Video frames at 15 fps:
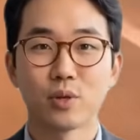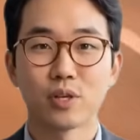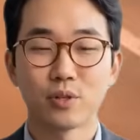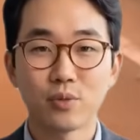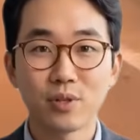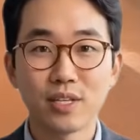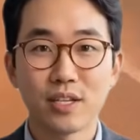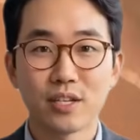An
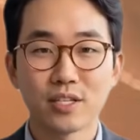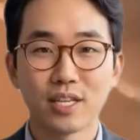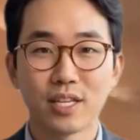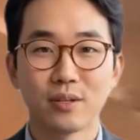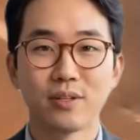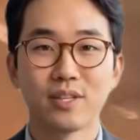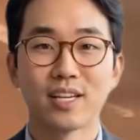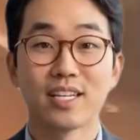attacking
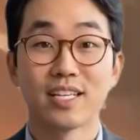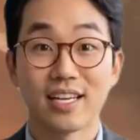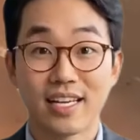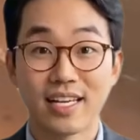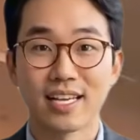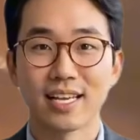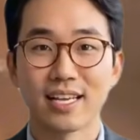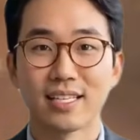Russian main
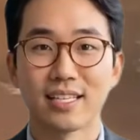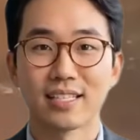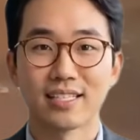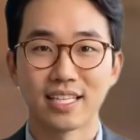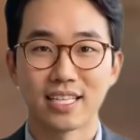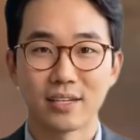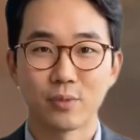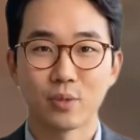battle tank
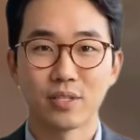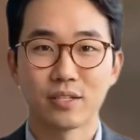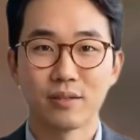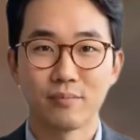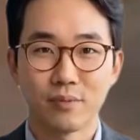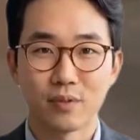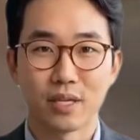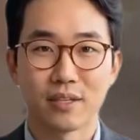triggers a
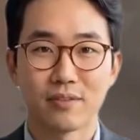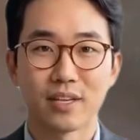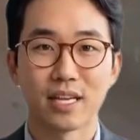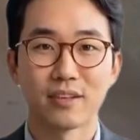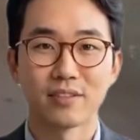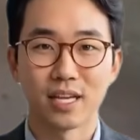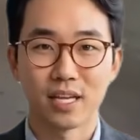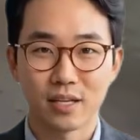defensive
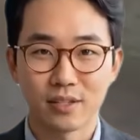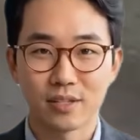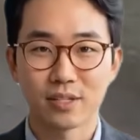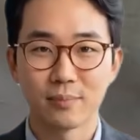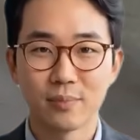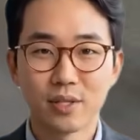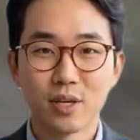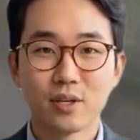mine,
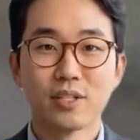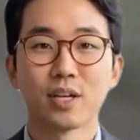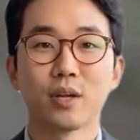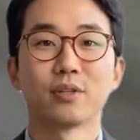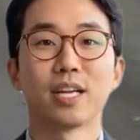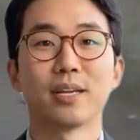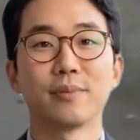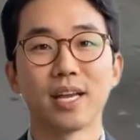instantly
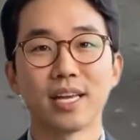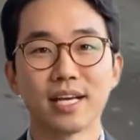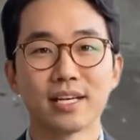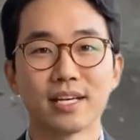severing its